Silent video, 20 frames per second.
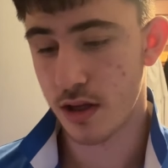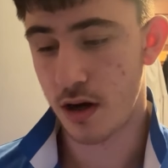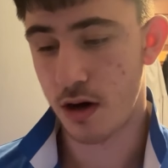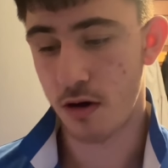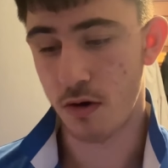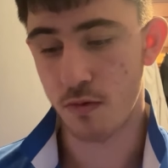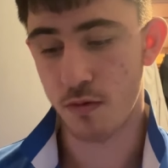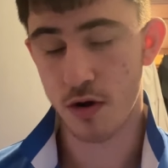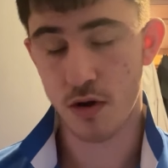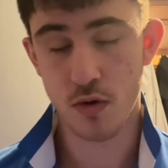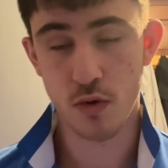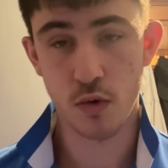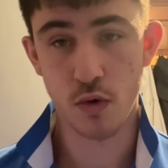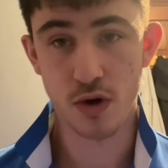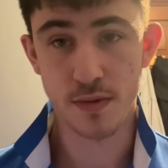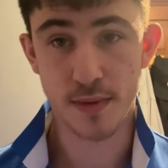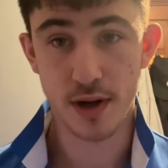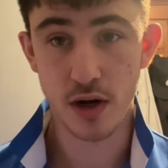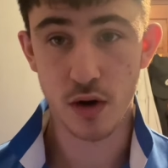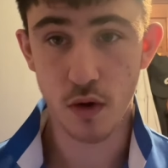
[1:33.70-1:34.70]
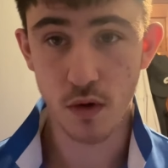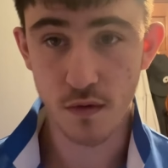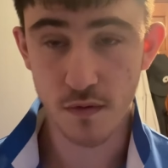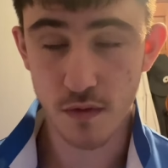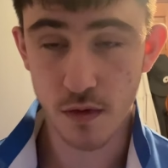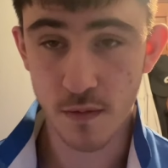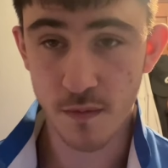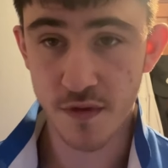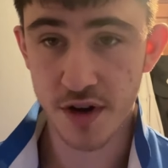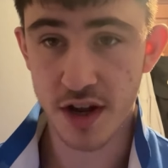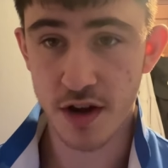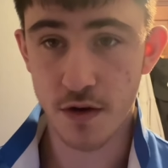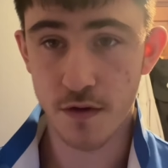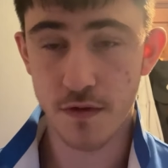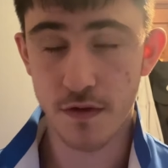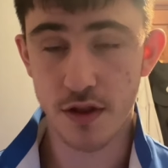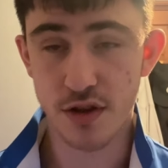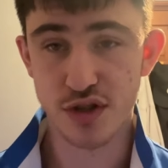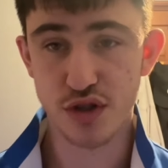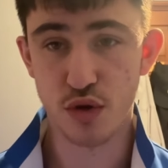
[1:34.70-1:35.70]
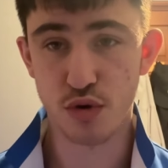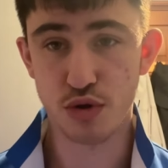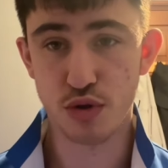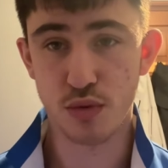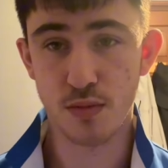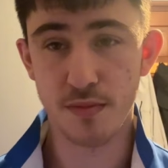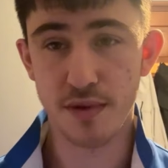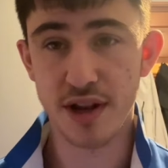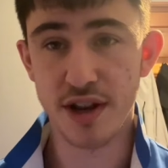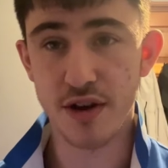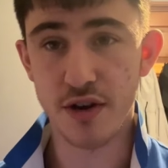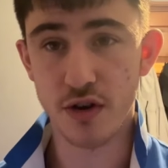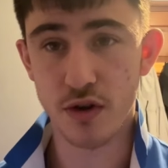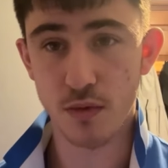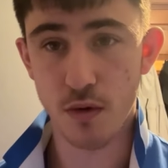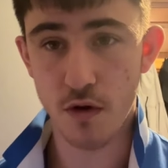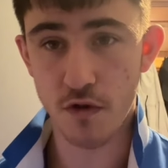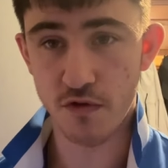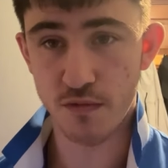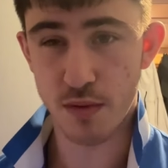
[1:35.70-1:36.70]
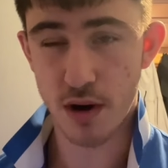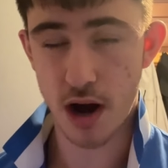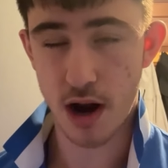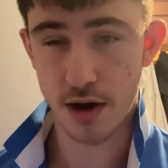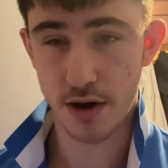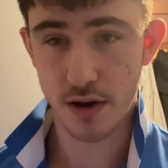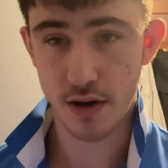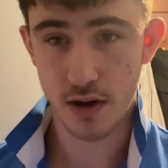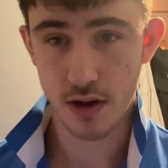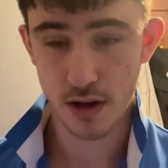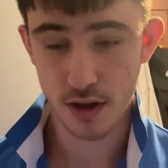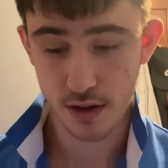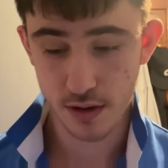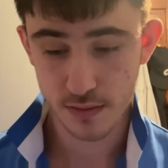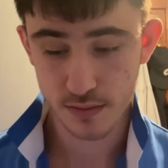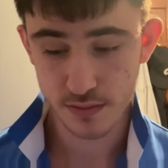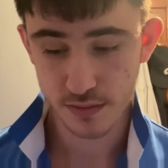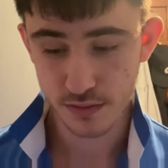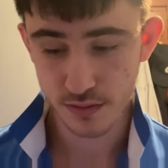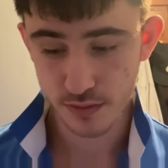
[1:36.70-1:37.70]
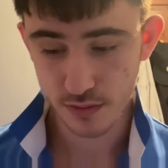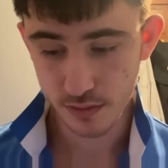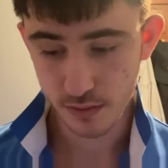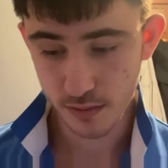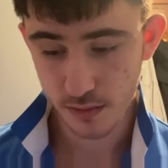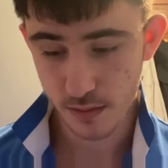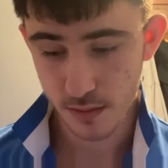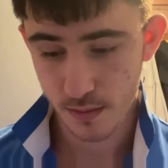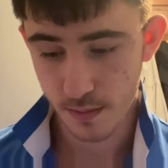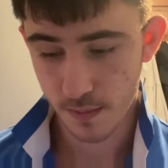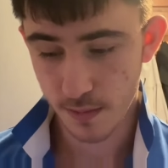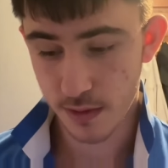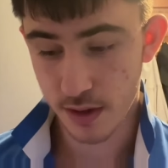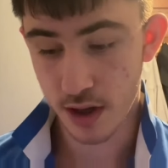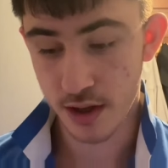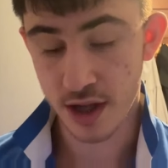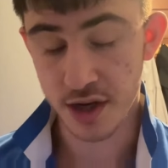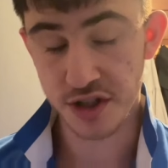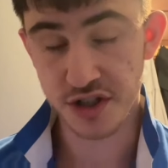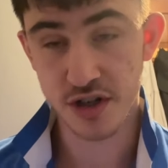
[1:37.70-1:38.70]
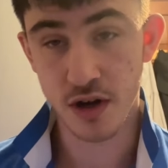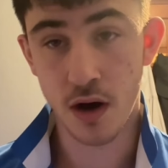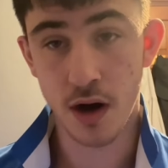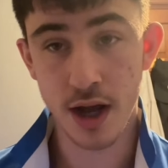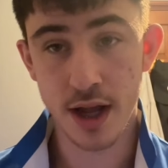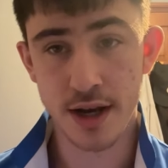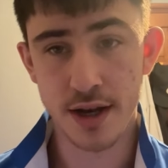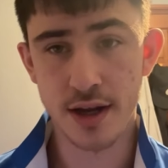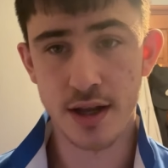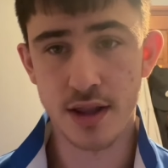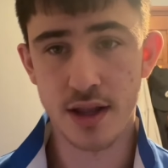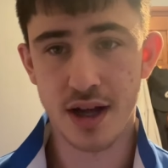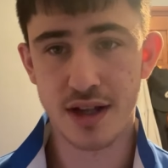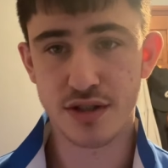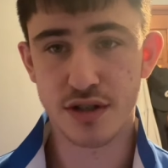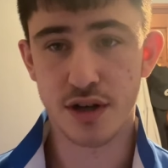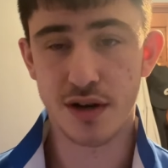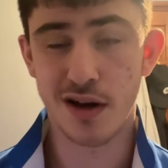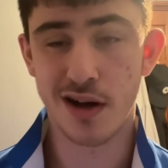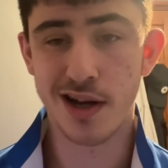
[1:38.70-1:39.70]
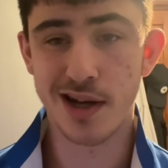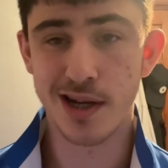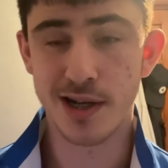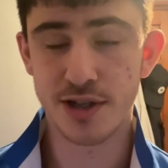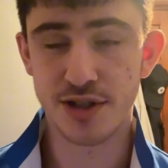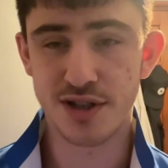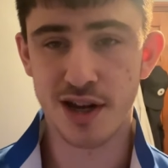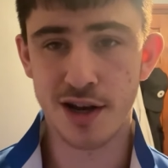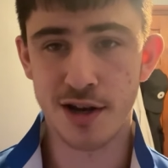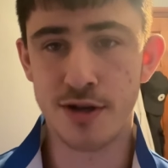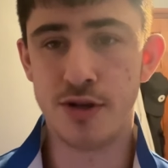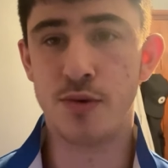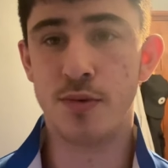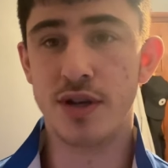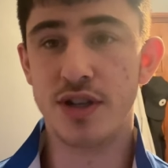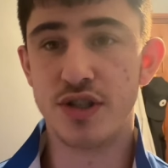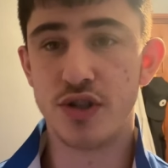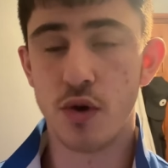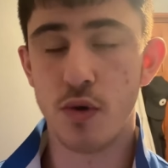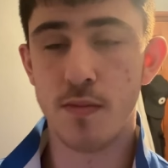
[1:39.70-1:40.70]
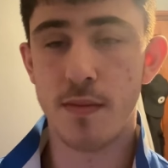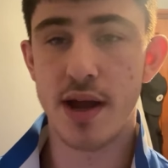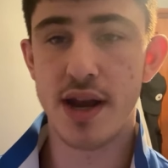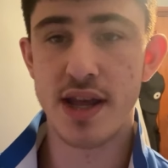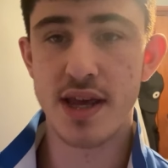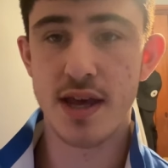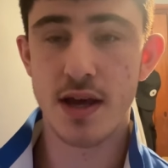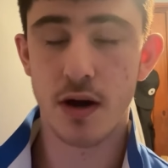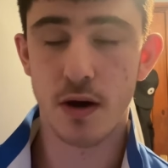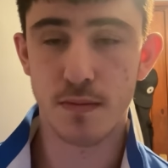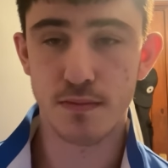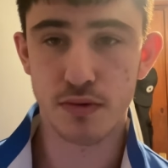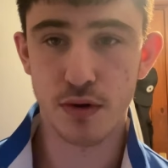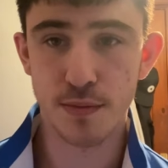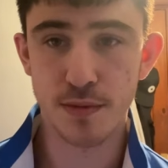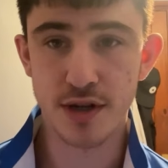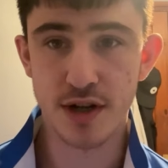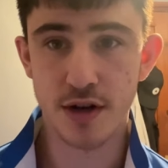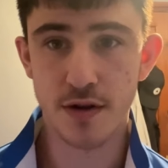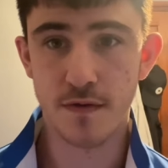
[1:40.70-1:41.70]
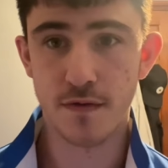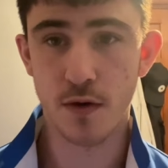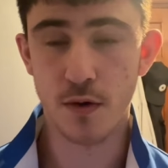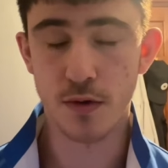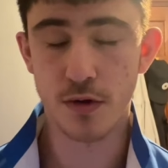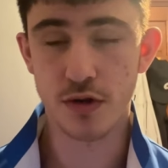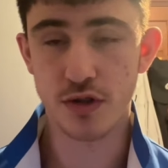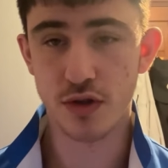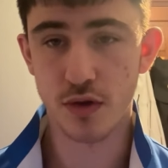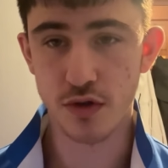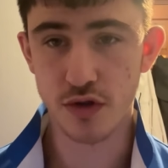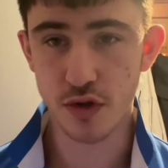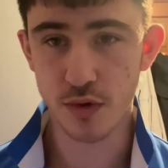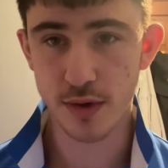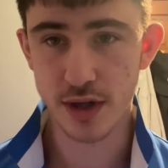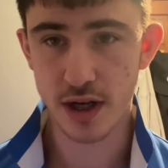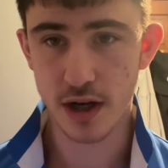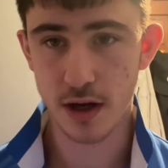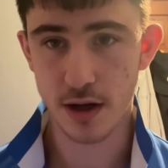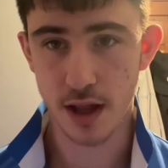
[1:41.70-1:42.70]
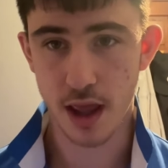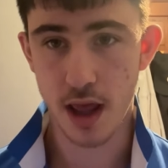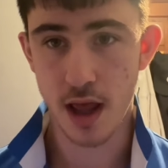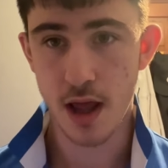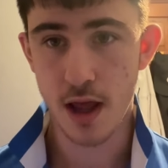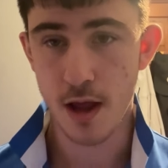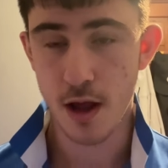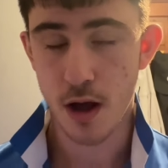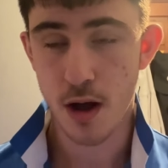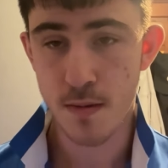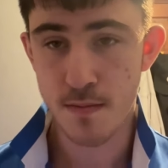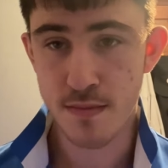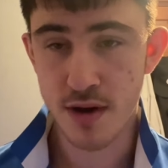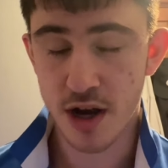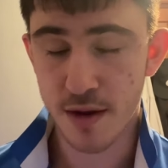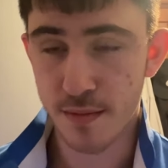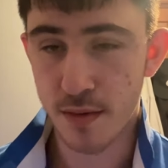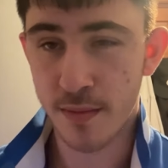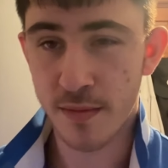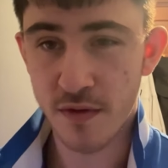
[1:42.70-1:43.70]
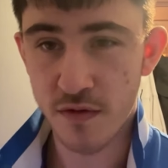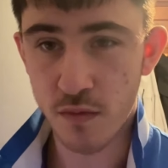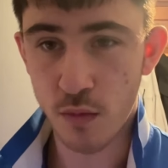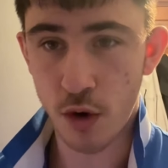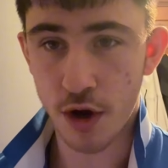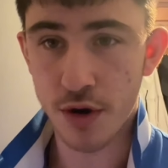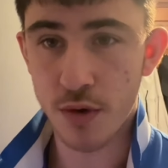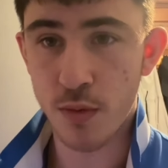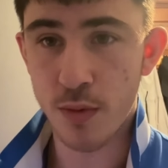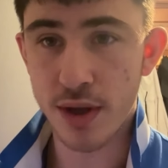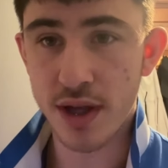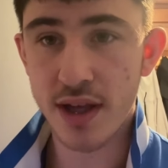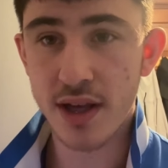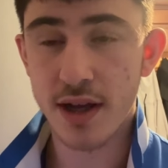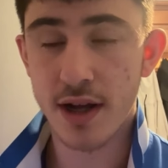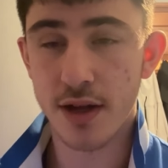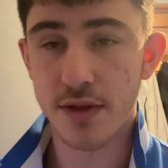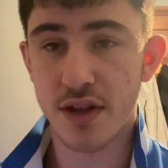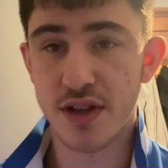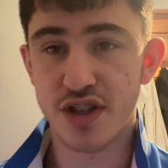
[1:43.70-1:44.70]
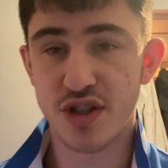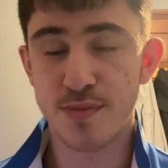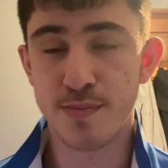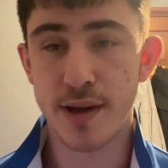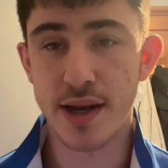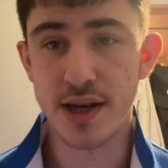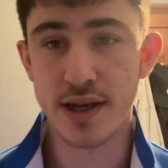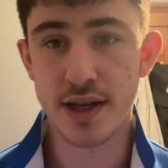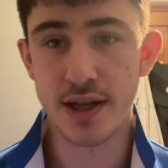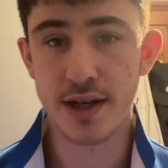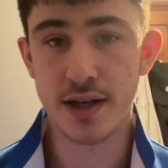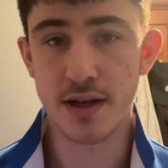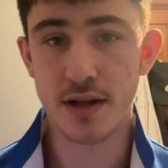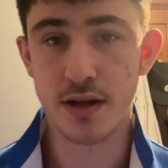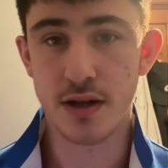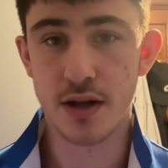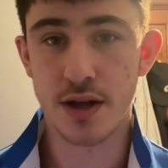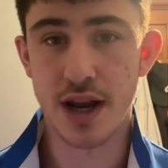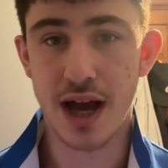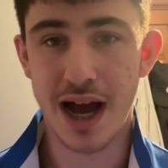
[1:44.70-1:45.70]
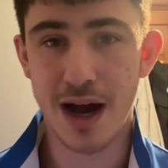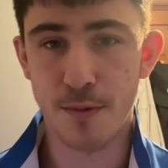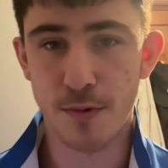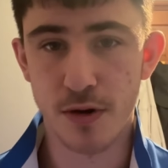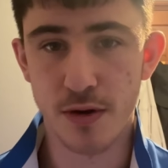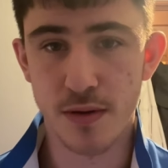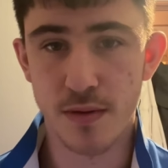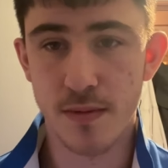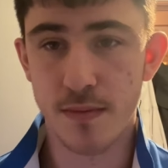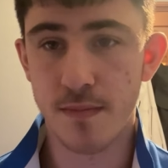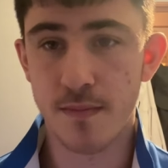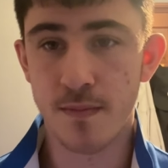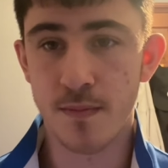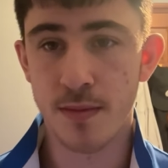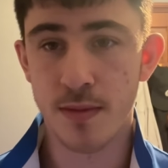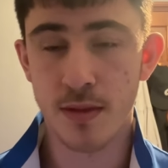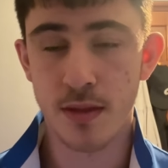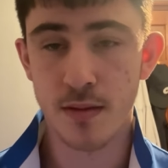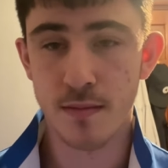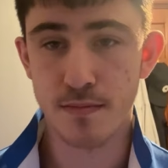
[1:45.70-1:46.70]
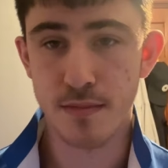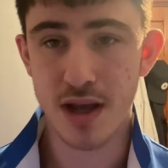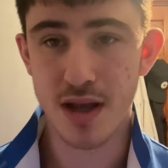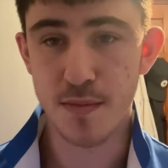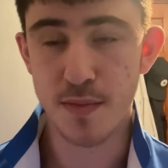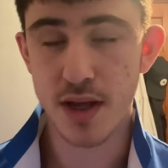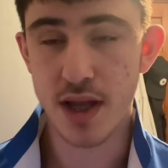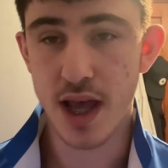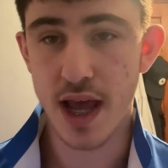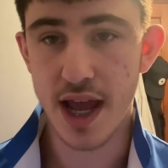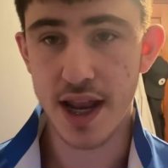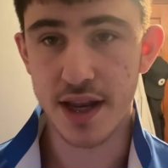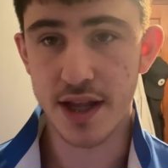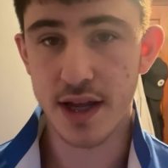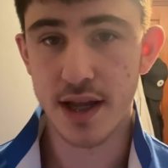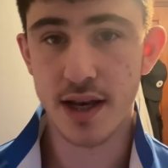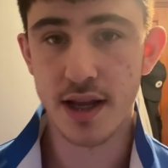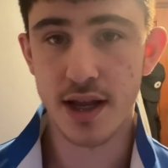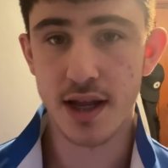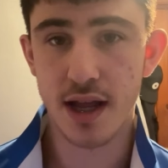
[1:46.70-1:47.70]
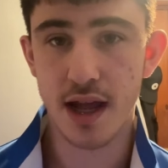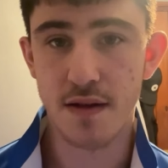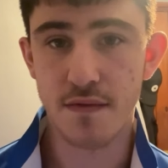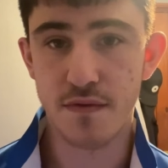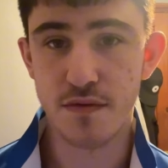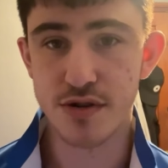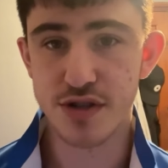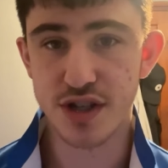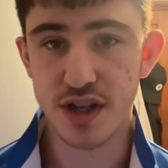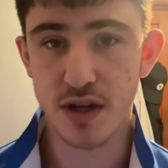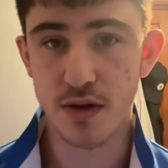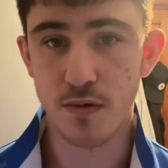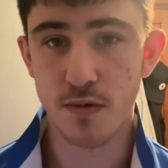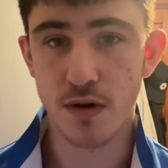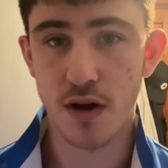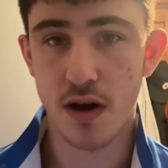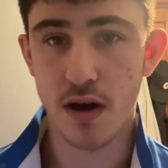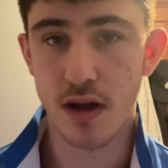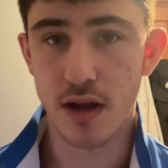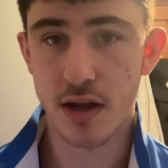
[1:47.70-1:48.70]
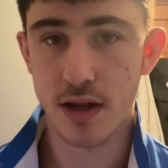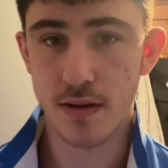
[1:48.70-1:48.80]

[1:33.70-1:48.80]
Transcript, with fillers: I'll record my long form video for the social media growth brand and then start editing that tonight. Instead of doing so many, I'm probably going to focus on doing like a minimum of one a week and then spending an hour maybe editing it every single night.